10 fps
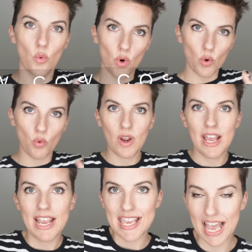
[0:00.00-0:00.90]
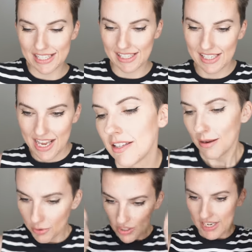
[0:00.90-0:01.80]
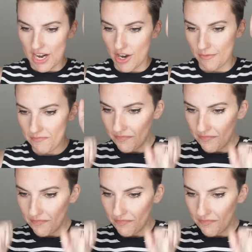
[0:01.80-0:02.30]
Woo! Yes, summer is here.